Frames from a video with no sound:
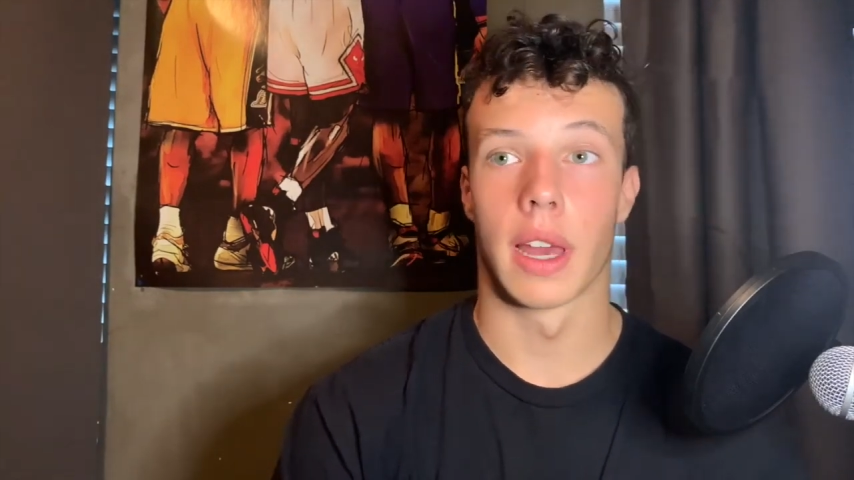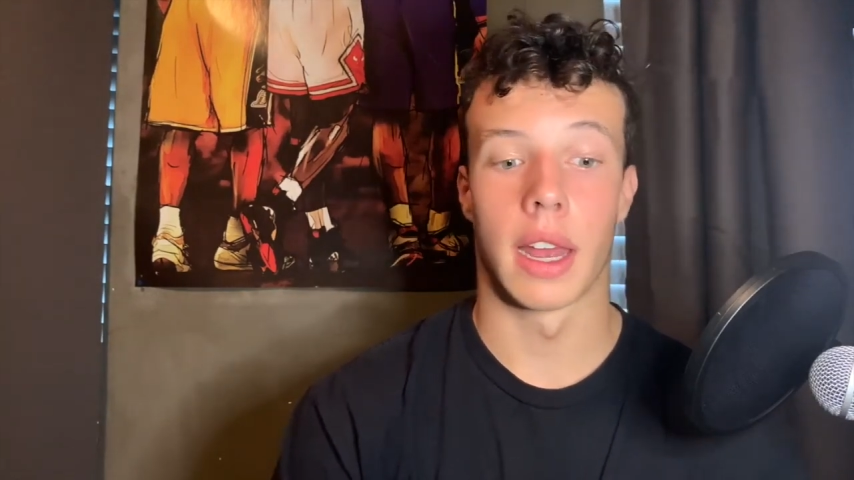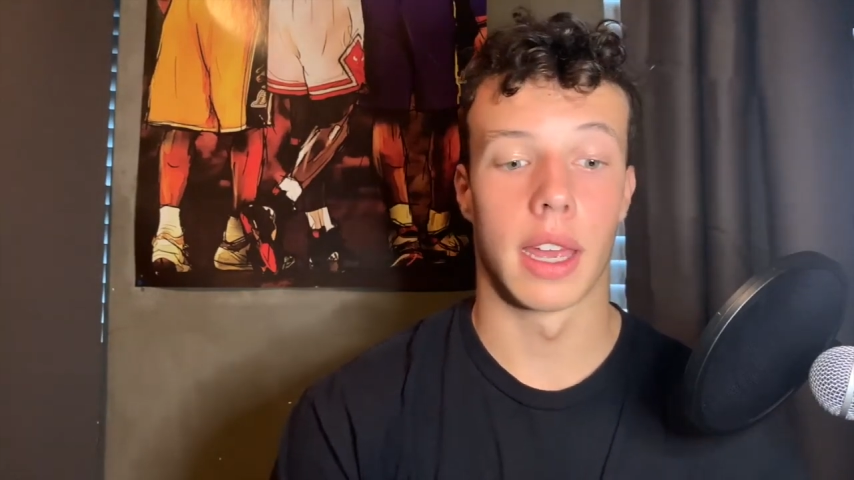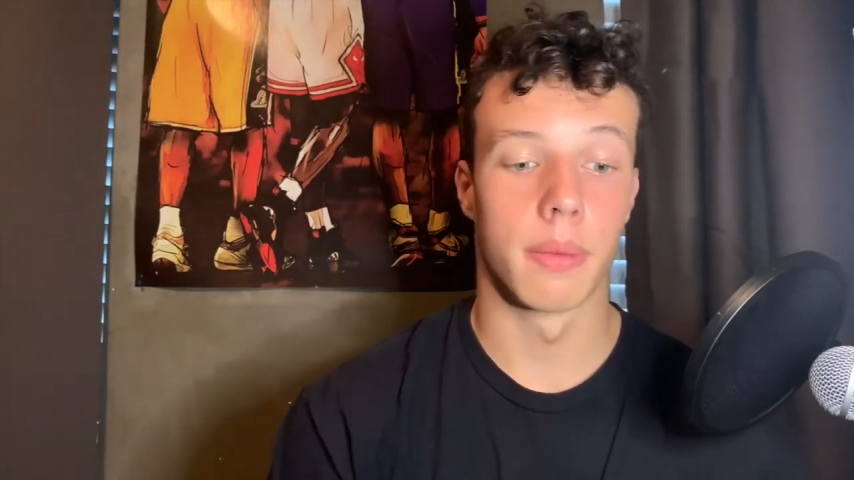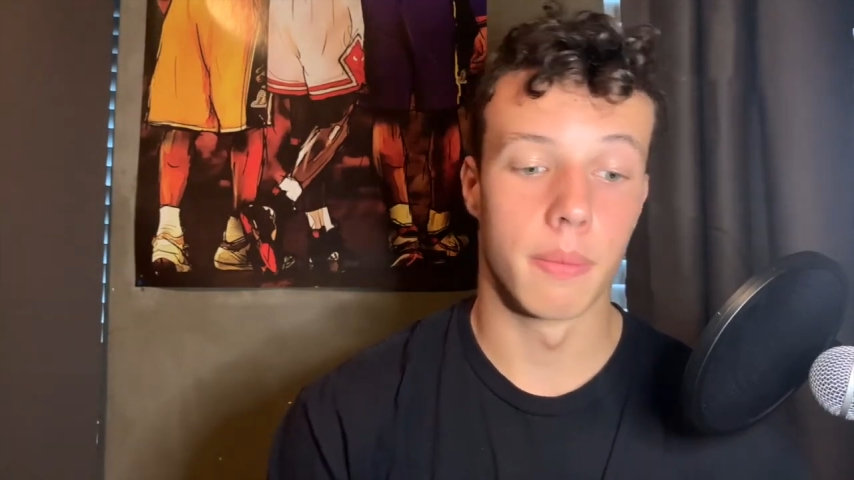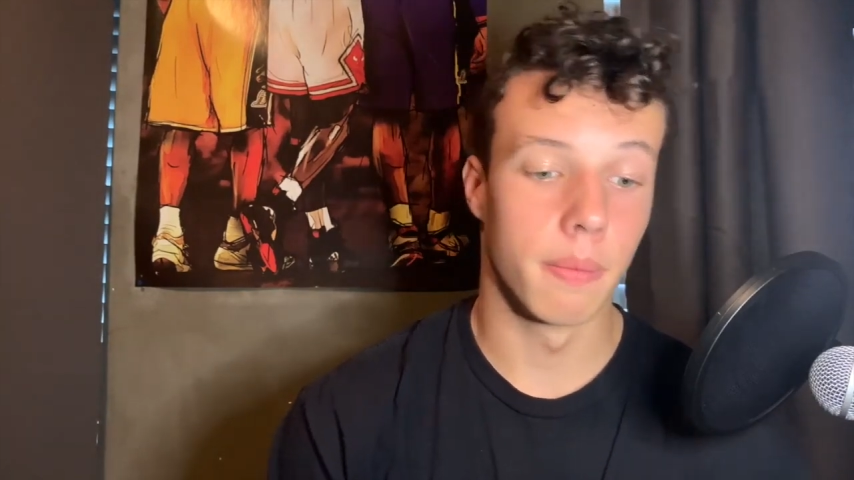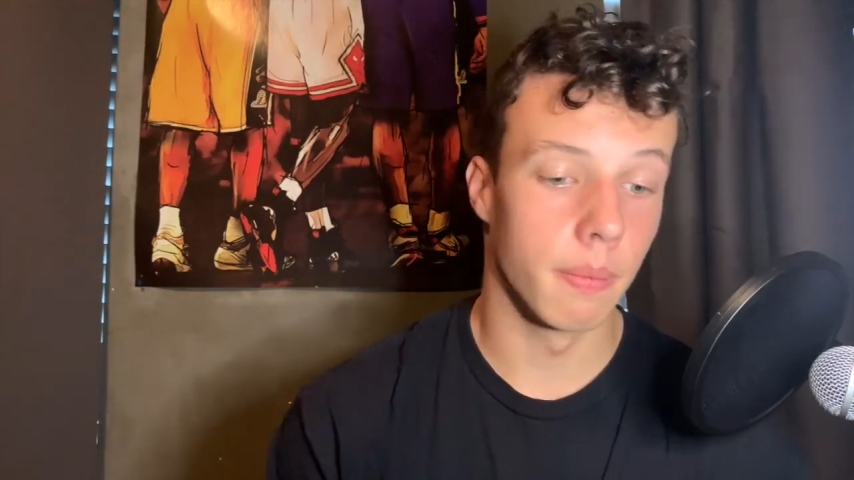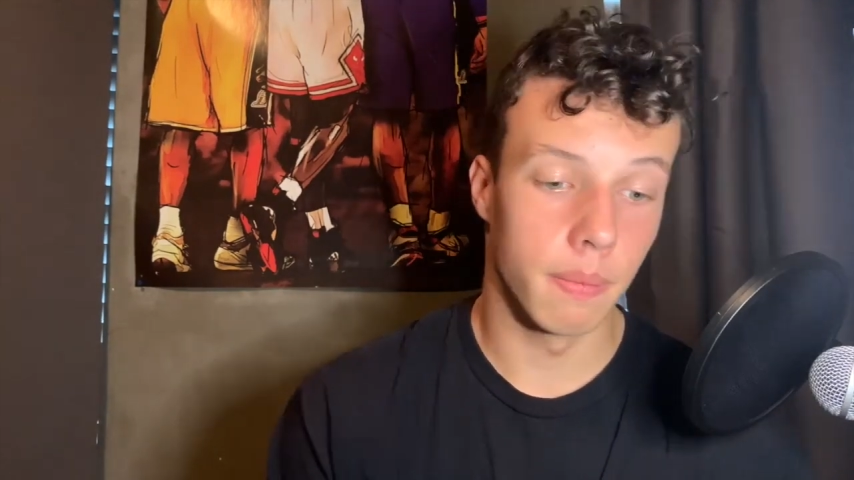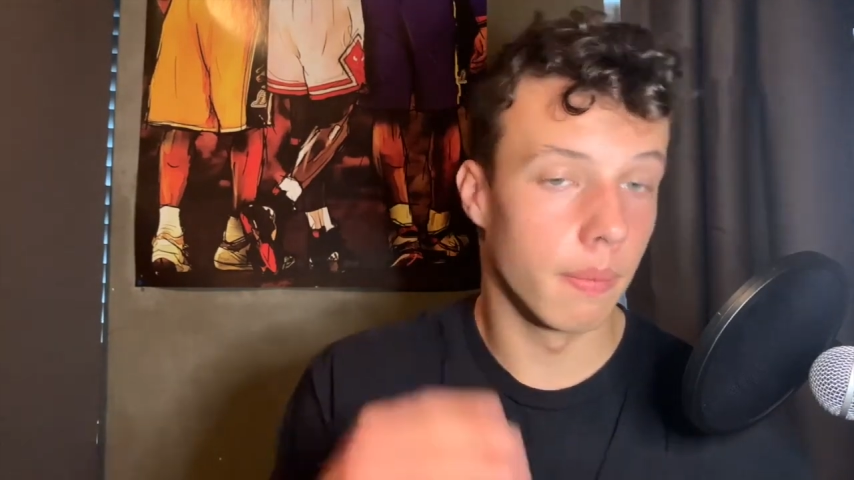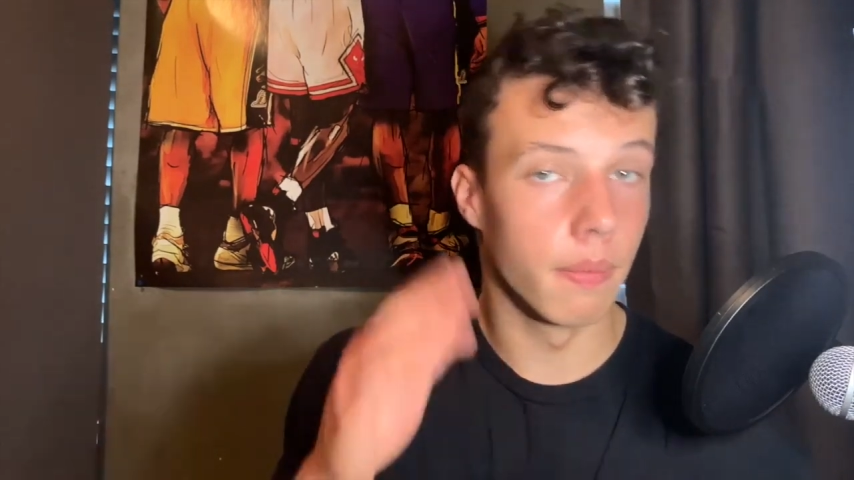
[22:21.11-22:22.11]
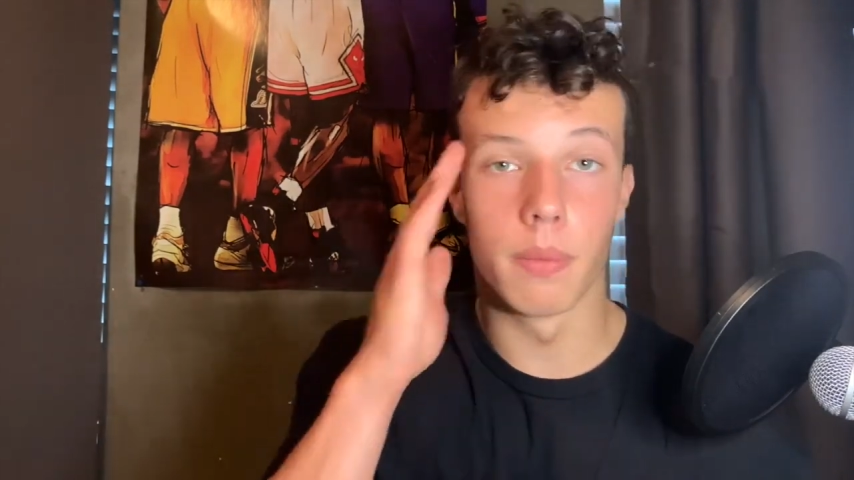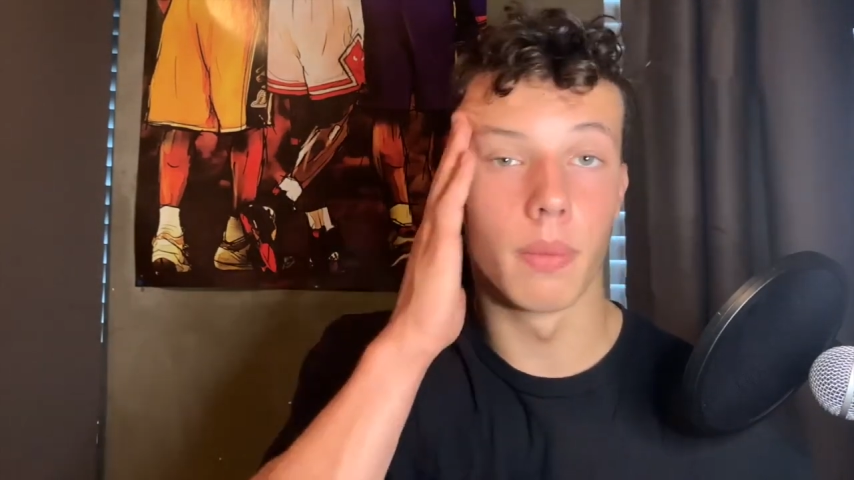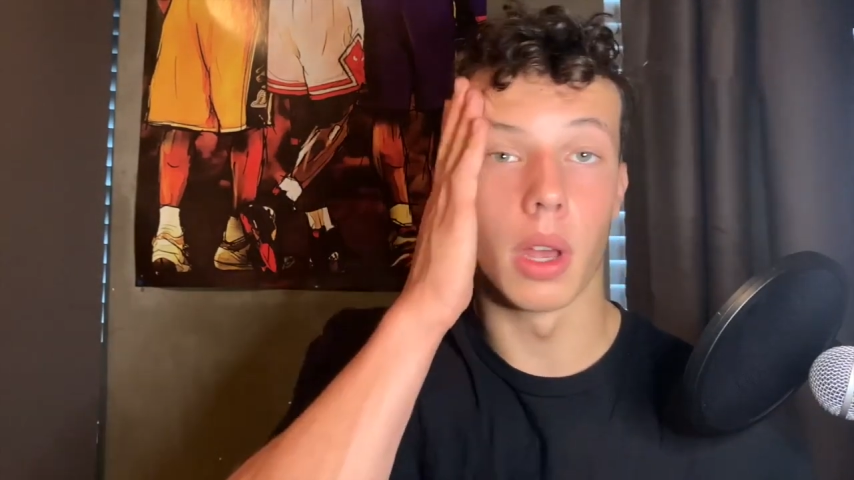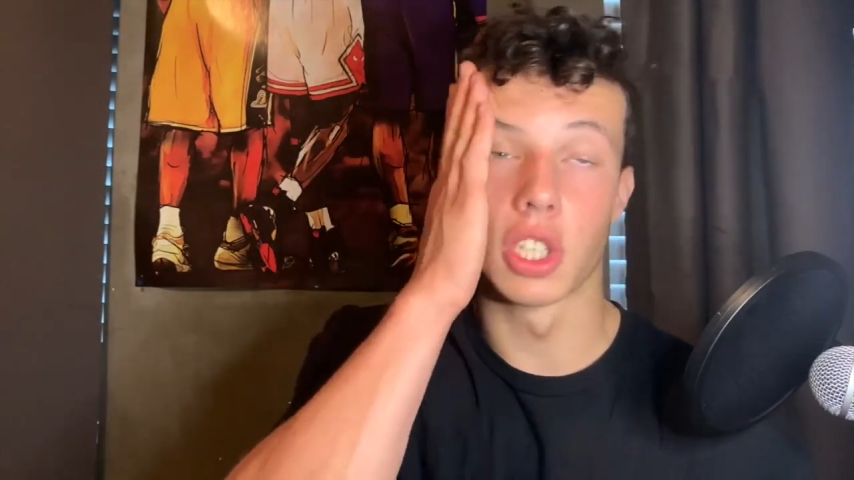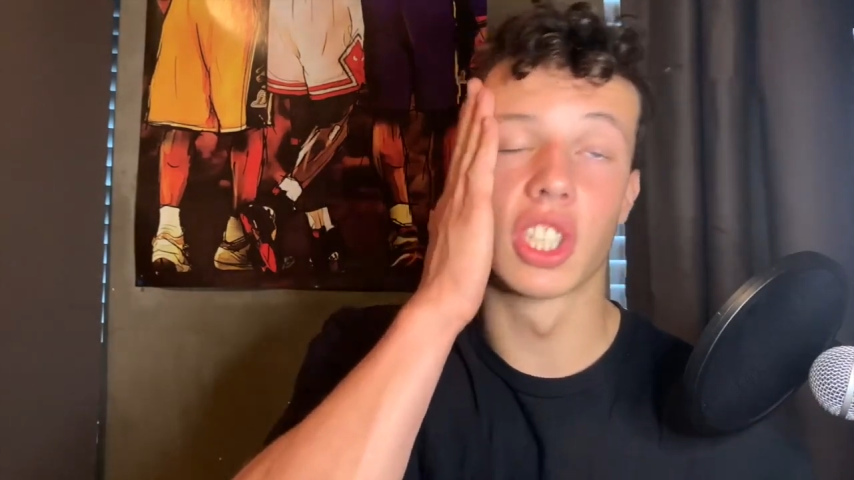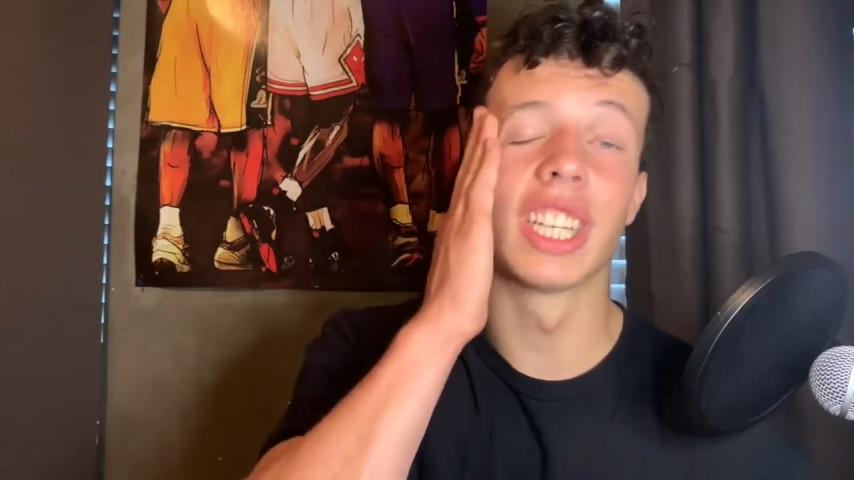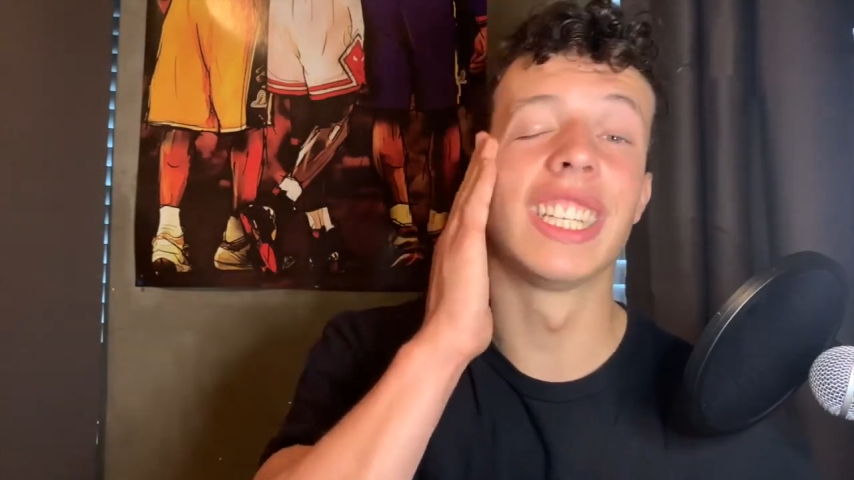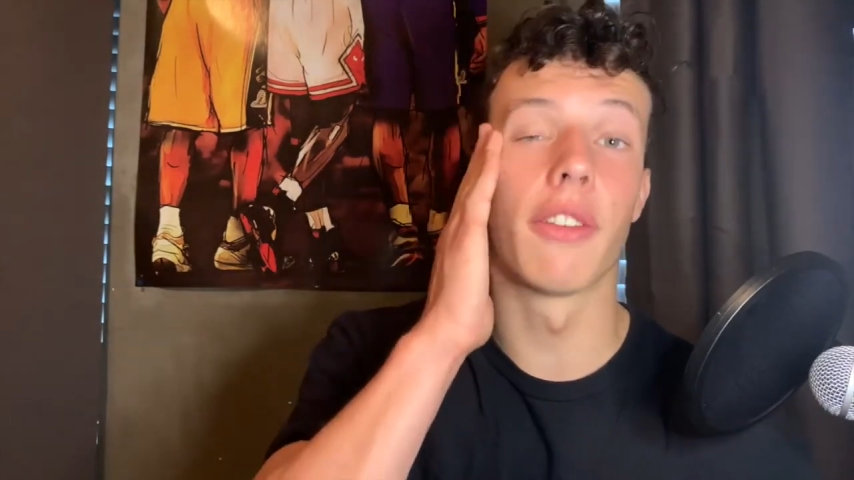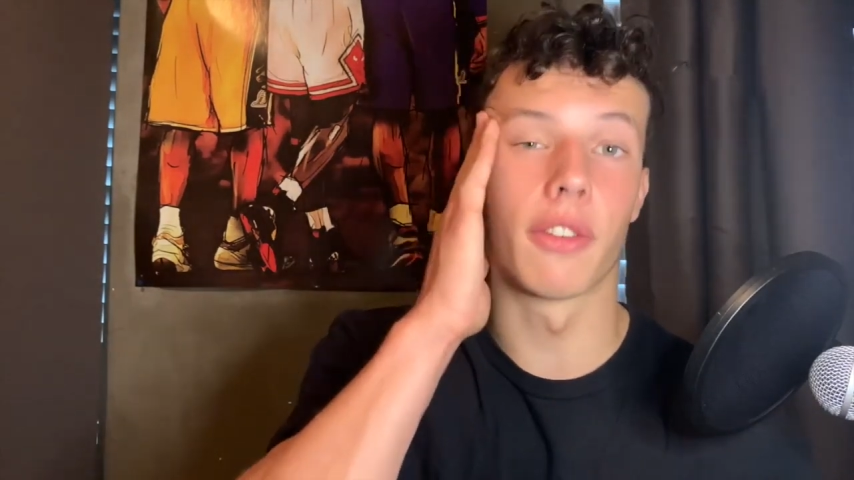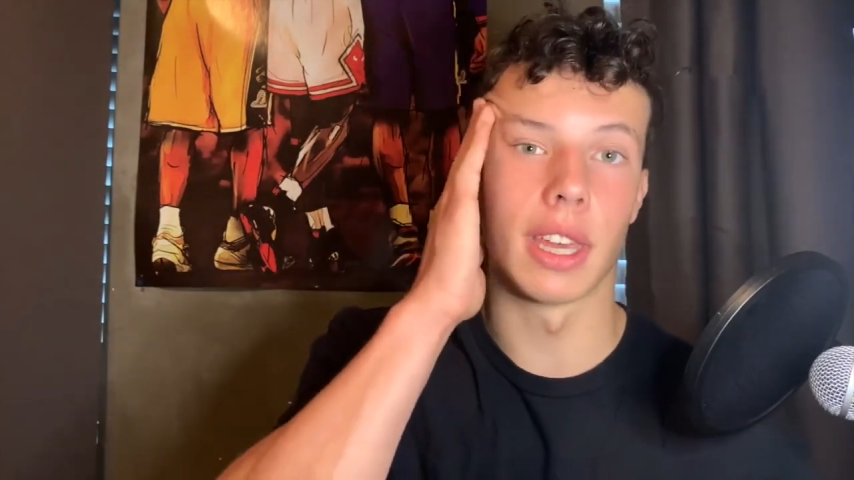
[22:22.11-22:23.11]
I had a
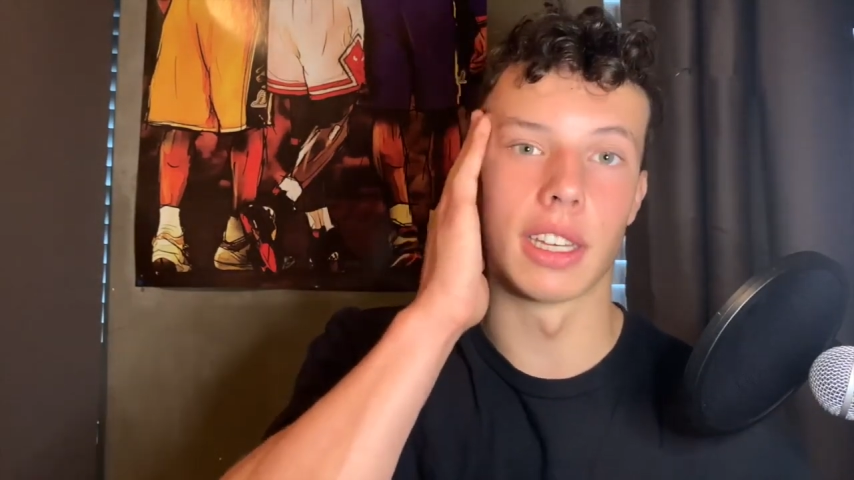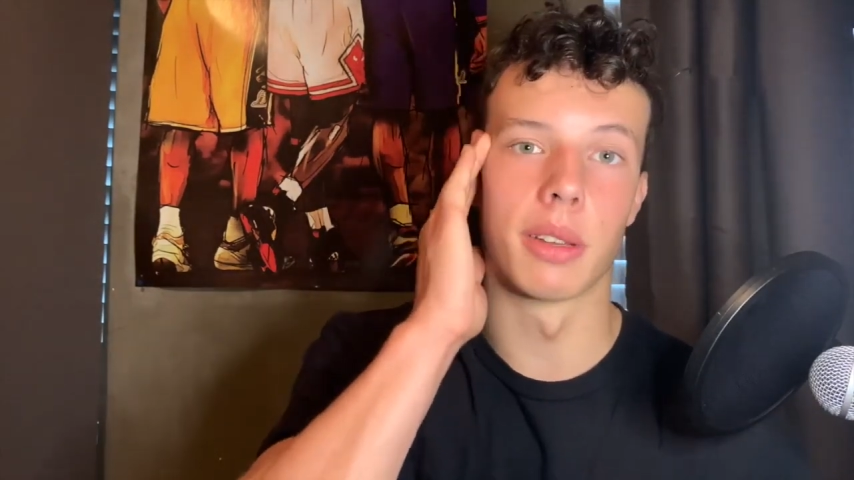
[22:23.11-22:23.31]
significant